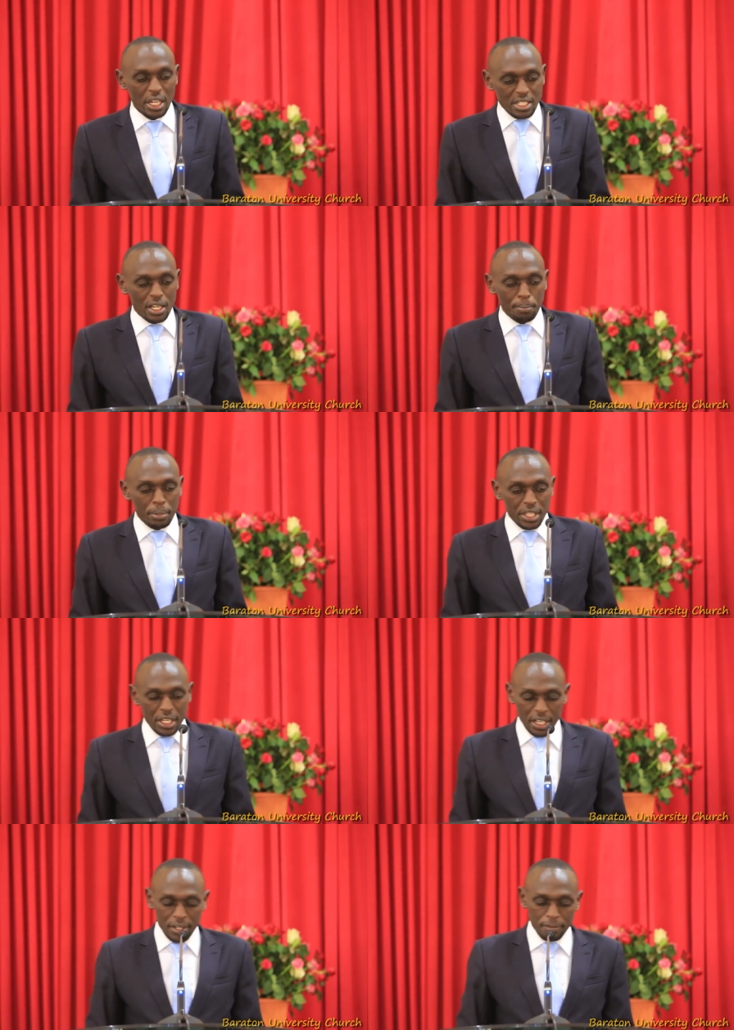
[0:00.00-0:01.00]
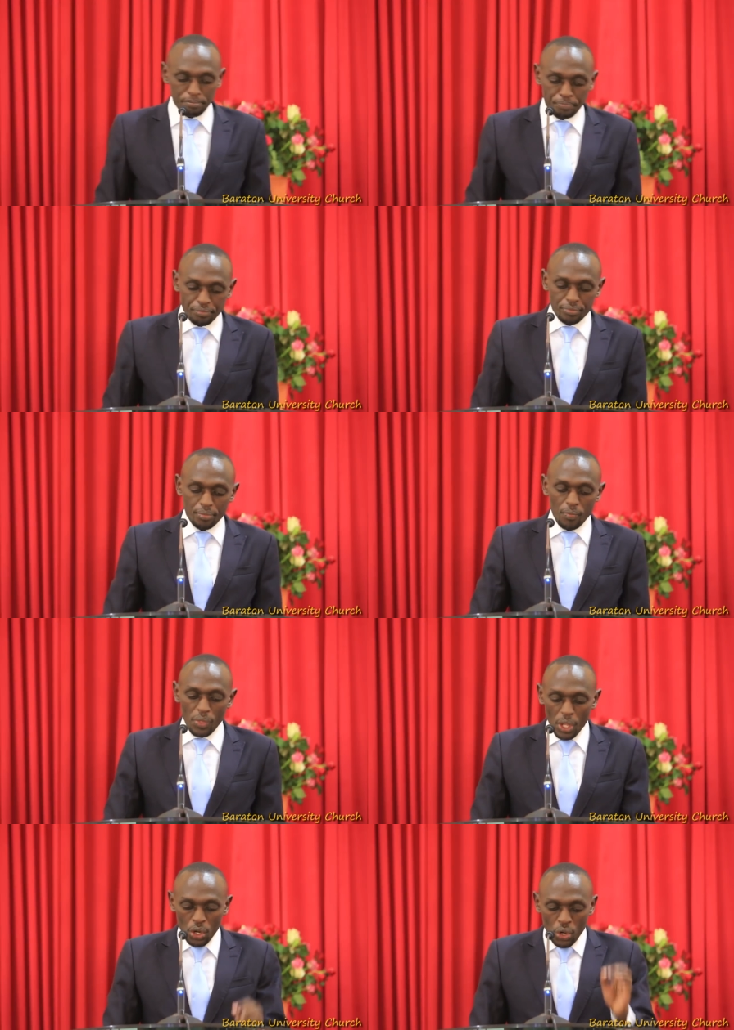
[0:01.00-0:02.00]
Listen, brethren.
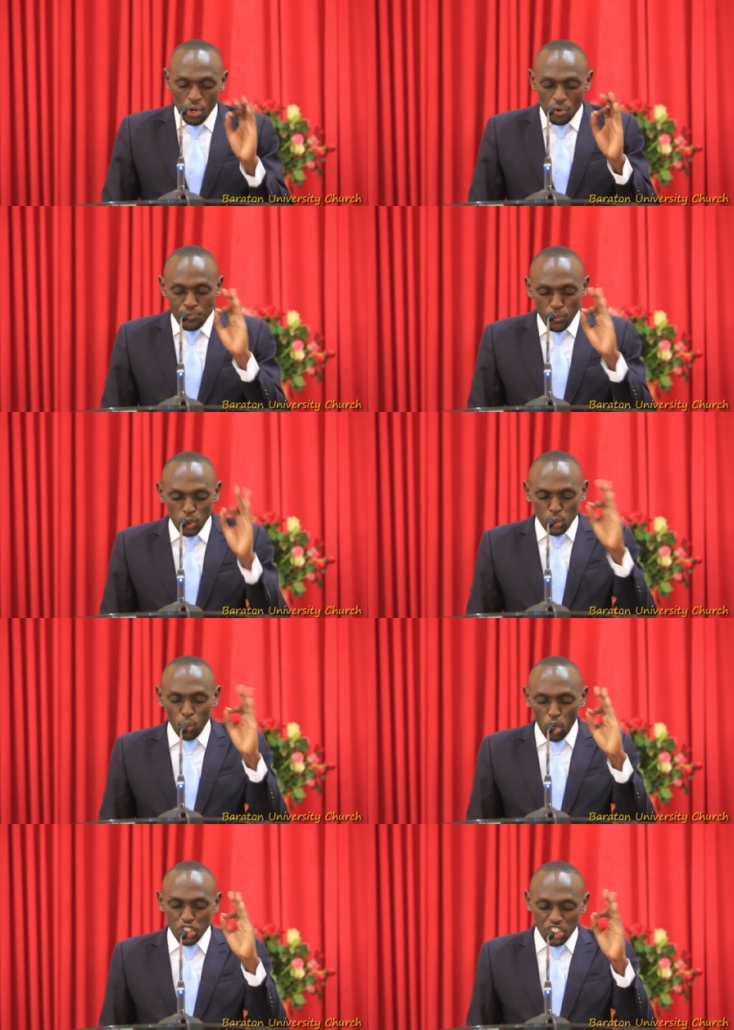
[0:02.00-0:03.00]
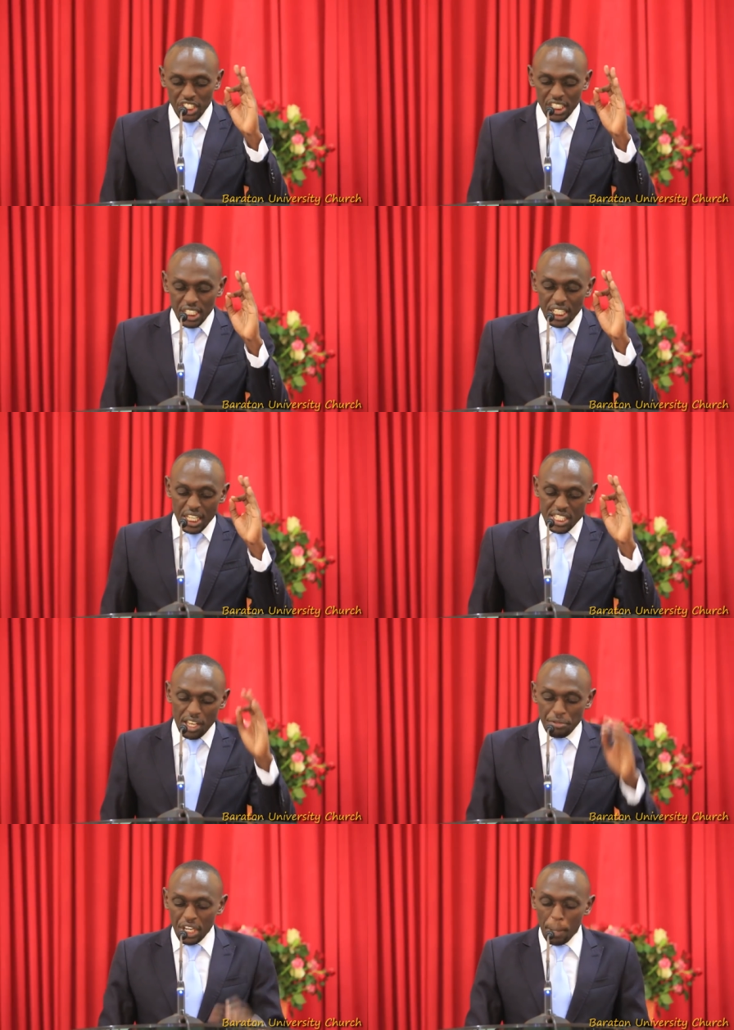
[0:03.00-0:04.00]
Foot washing is
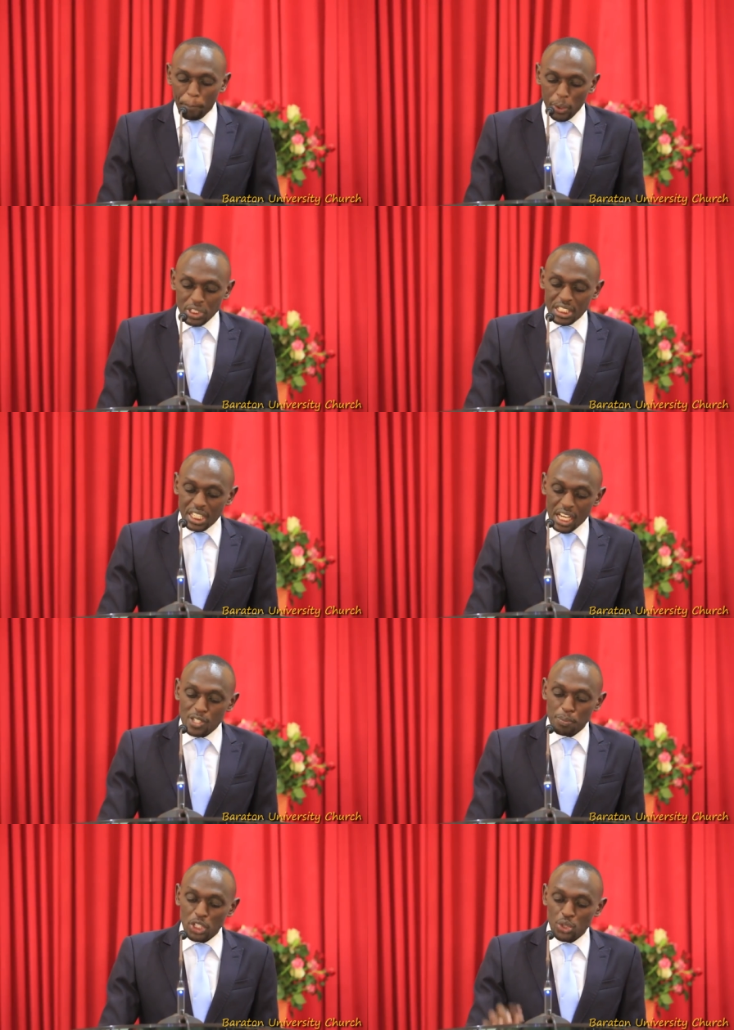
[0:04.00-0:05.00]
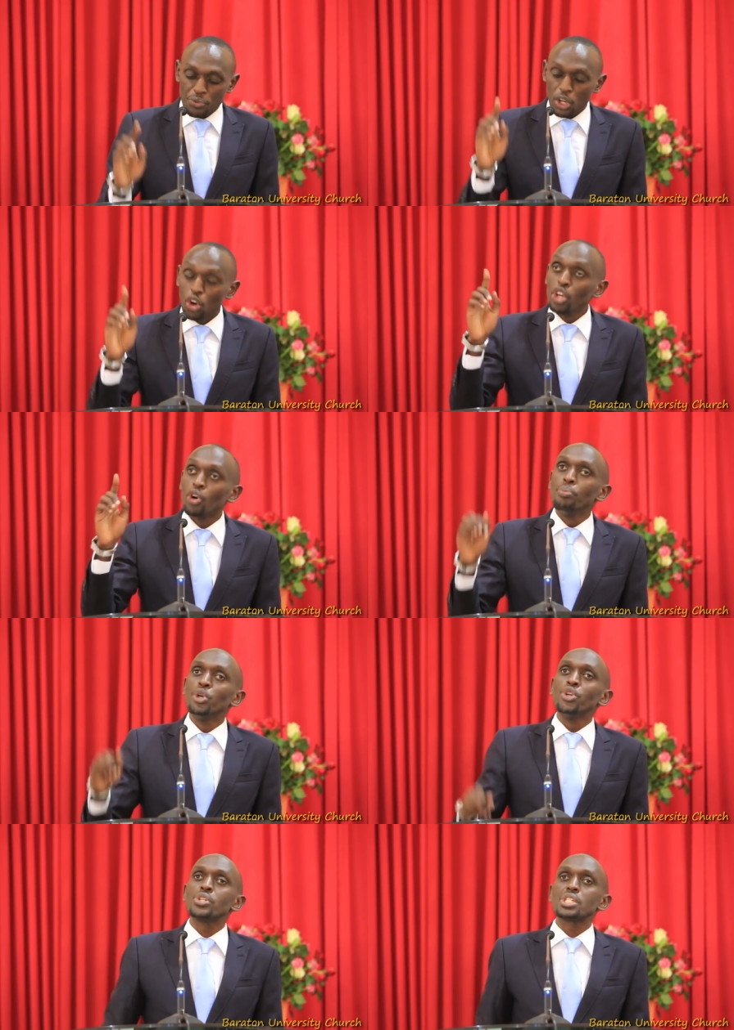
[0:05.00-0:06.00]
a very important aspect of the Holy
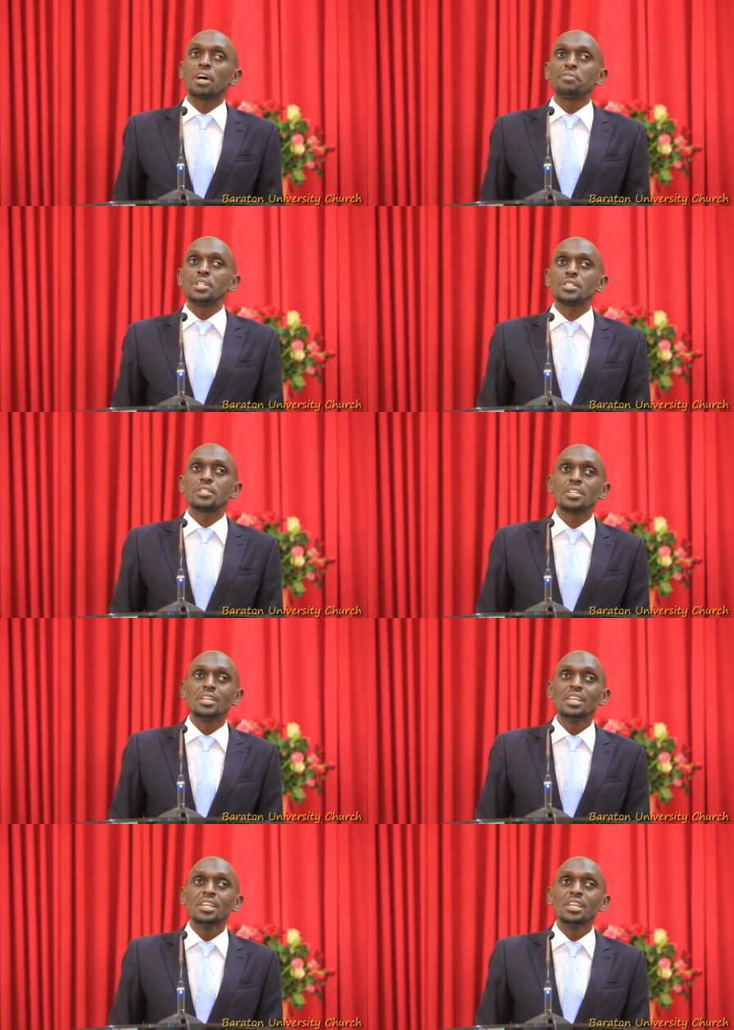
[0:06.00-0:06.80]
Communion service.